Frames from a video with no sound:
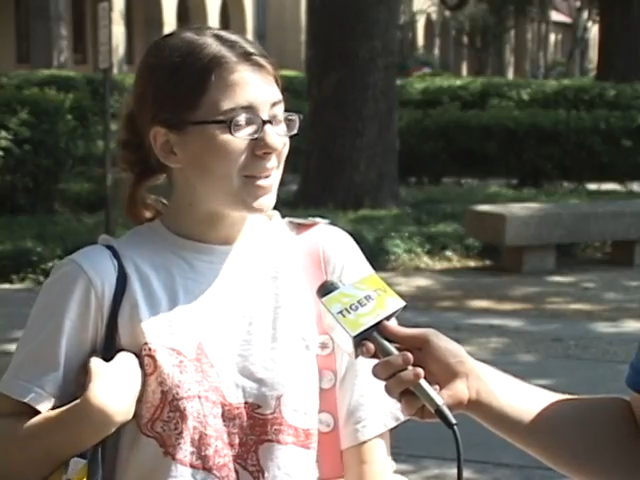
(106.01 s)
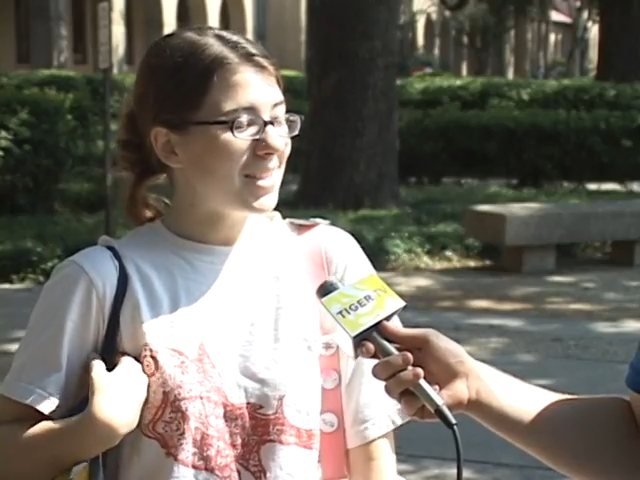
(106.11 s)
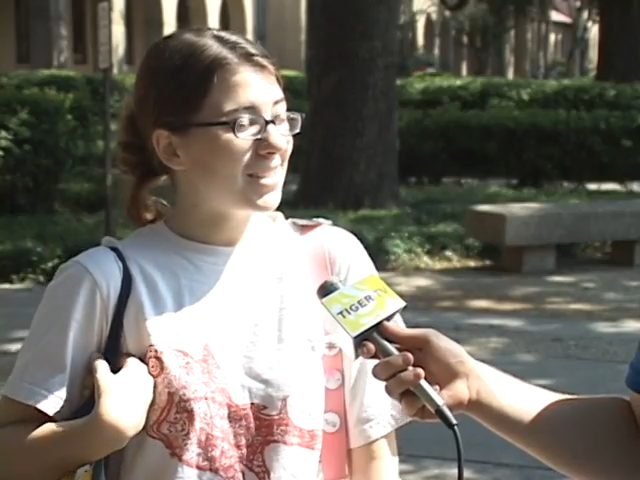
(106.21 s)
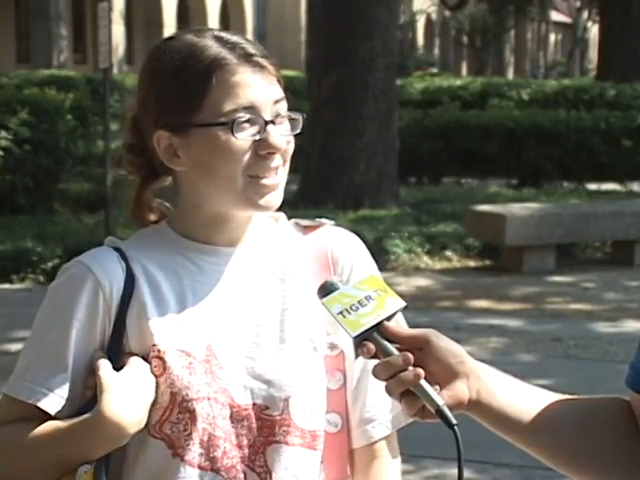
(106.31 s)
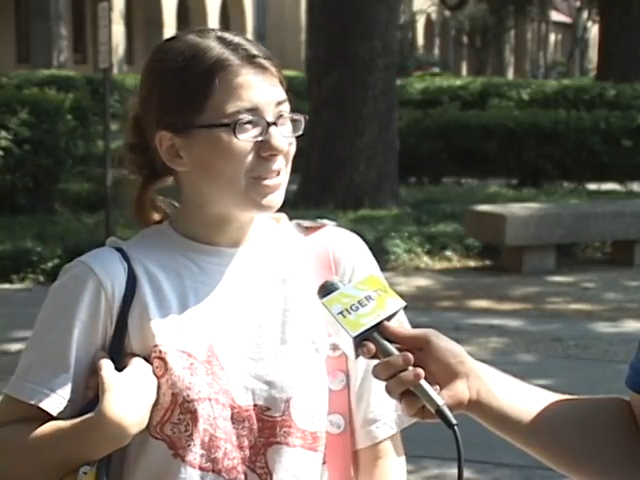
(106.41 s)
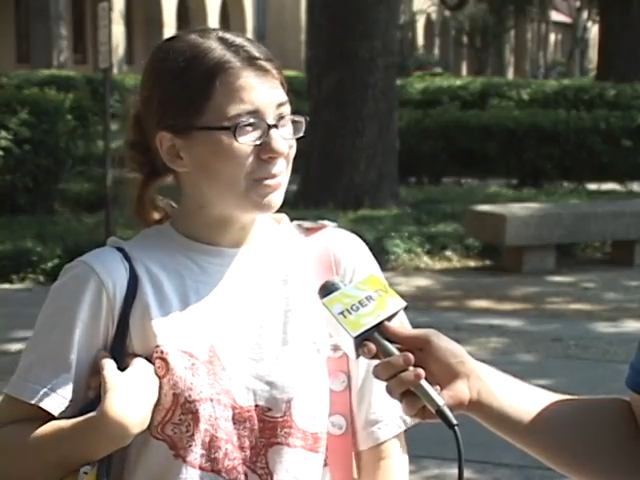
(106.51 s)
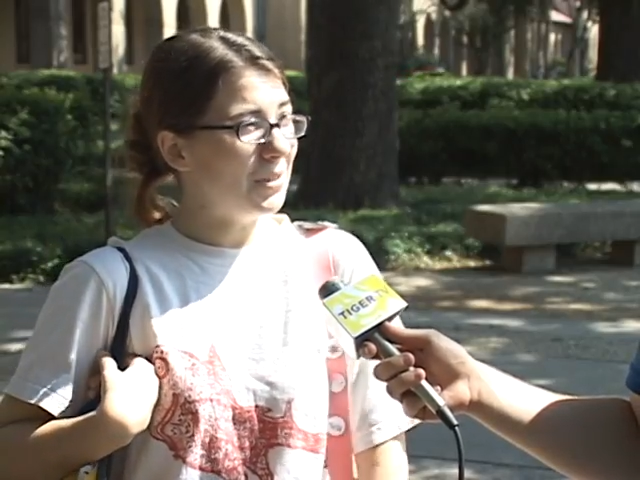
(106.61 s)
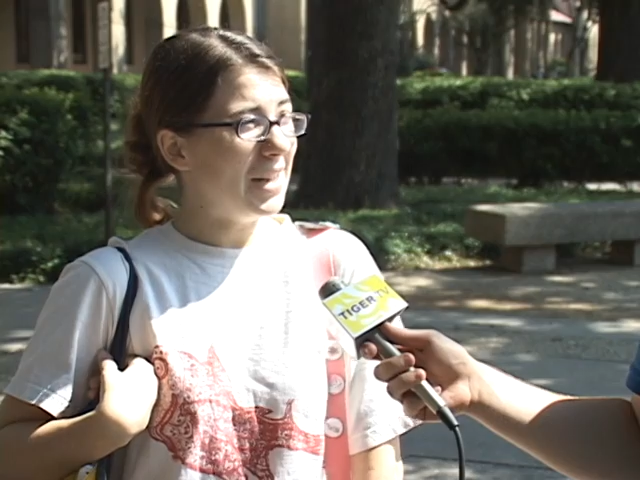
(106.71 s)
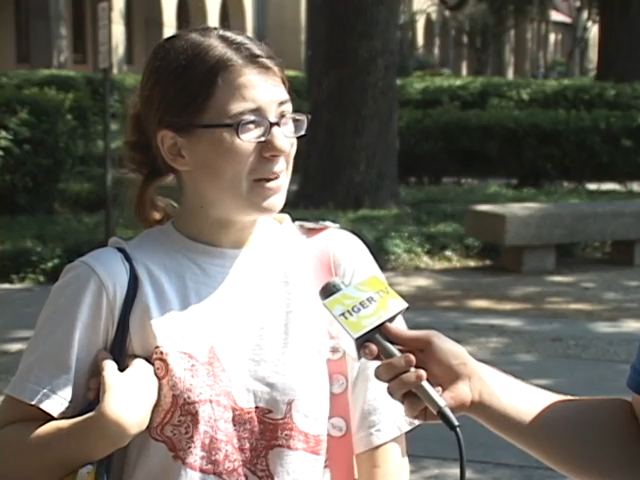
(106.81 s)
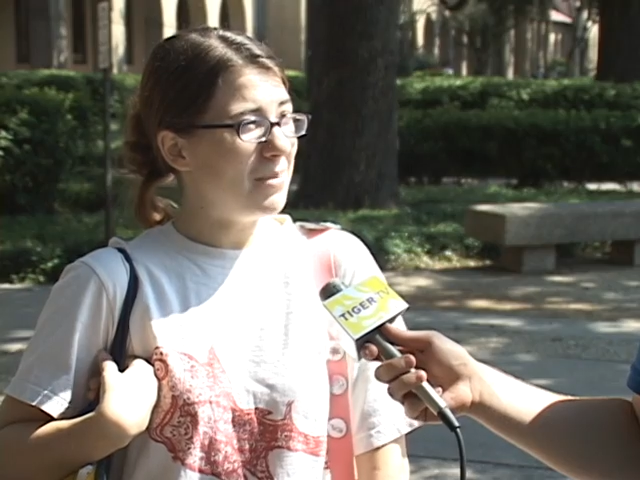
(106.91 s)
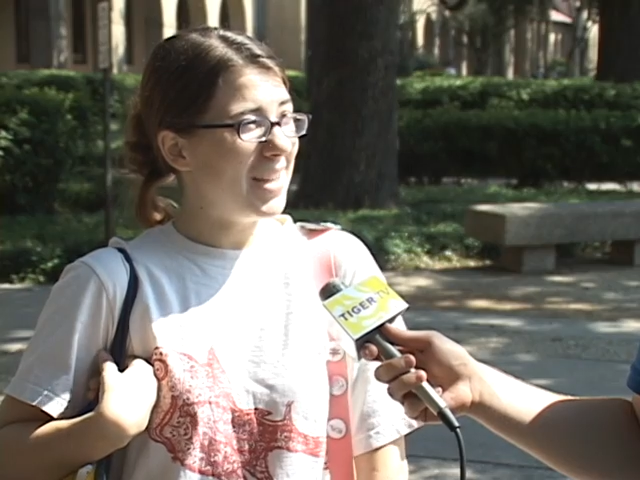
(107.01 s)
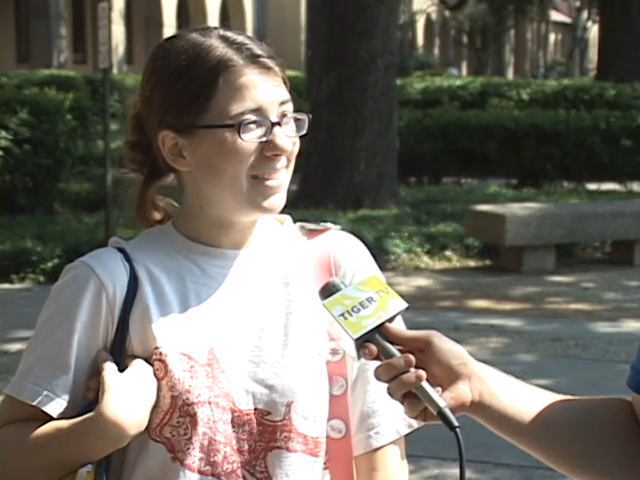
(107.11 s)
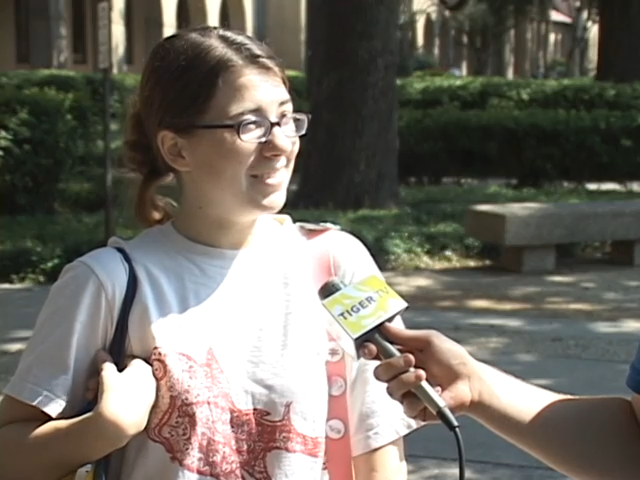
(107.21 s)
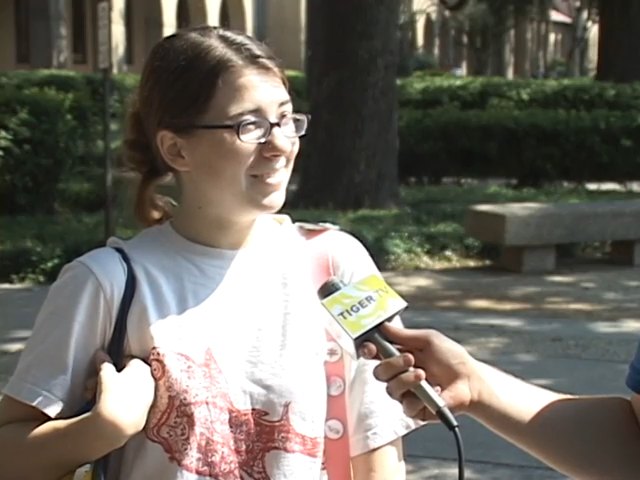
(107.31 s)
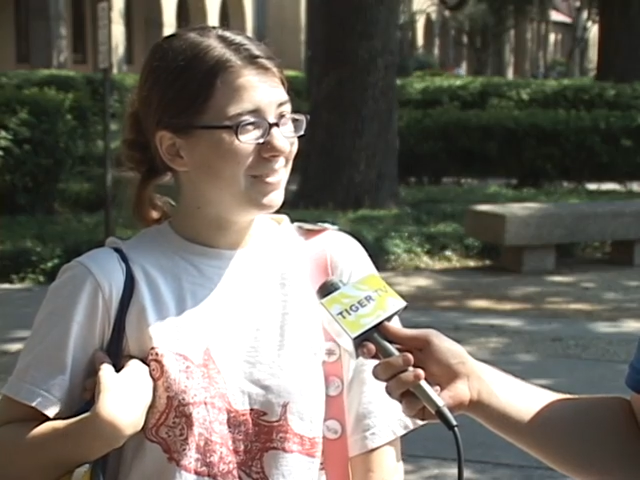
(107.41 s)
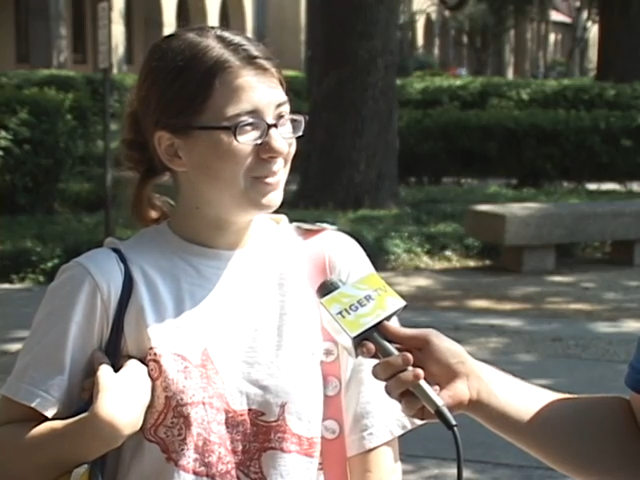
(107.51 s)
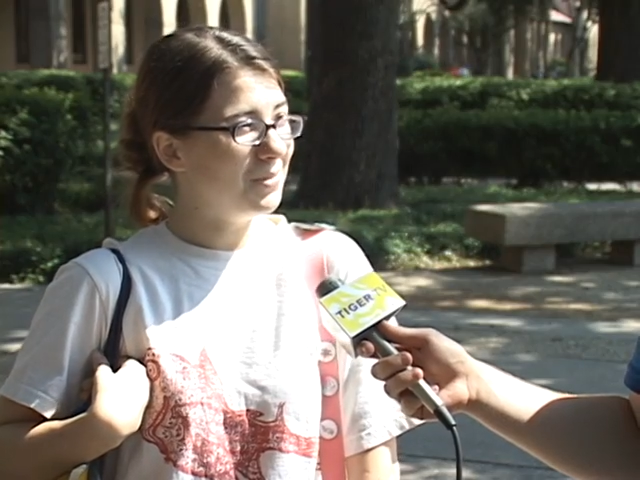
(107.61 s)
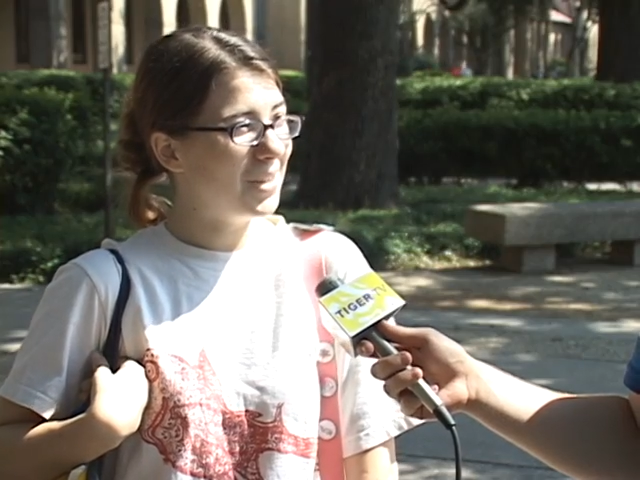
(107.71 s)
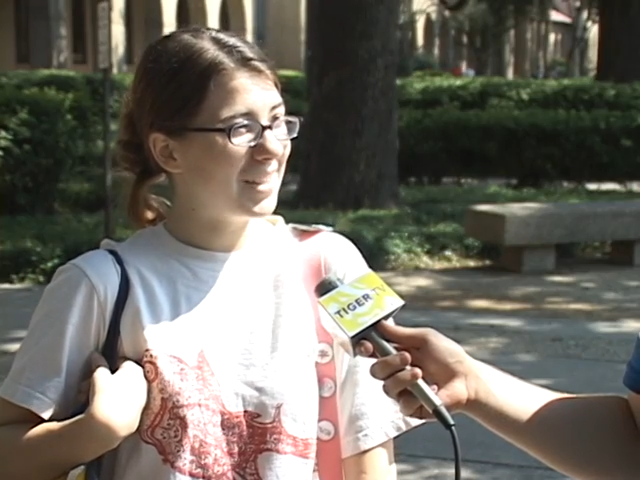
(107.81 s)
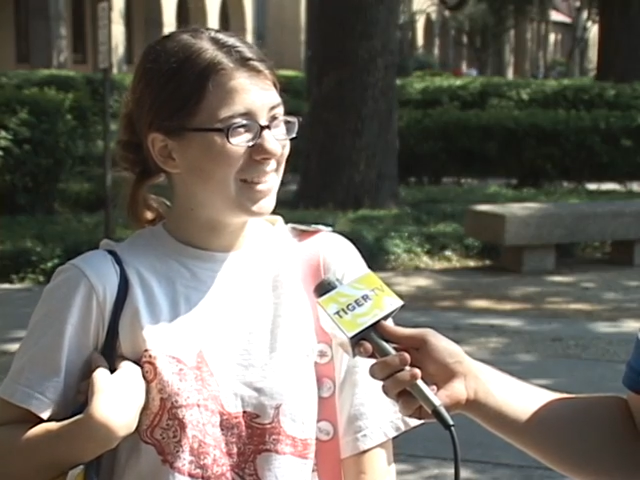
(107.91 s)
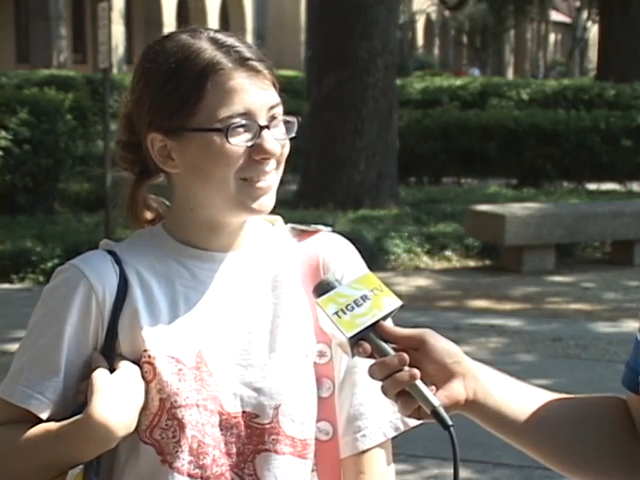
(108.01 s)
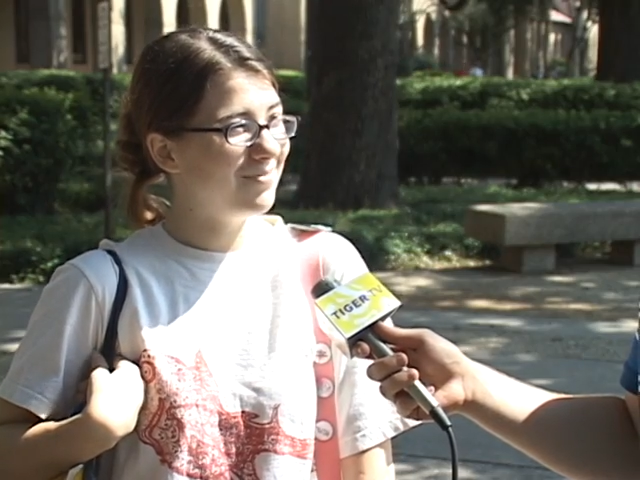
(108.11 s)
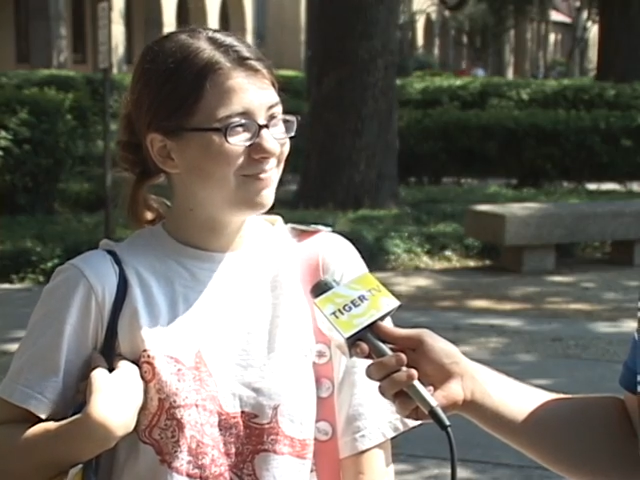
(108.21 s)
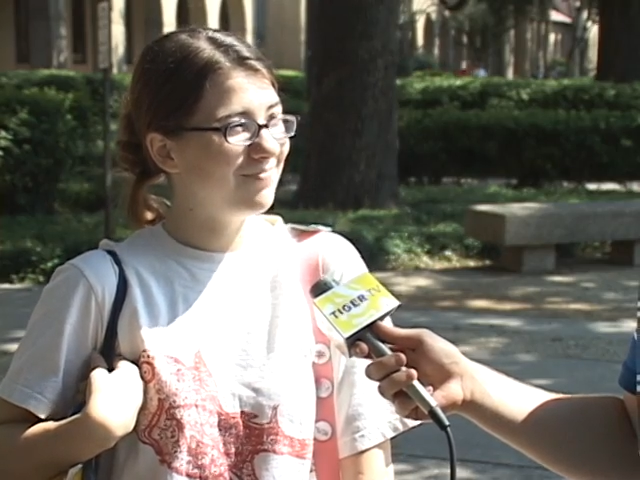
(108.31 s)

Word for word: I guess I can just roll out of bed and walk in.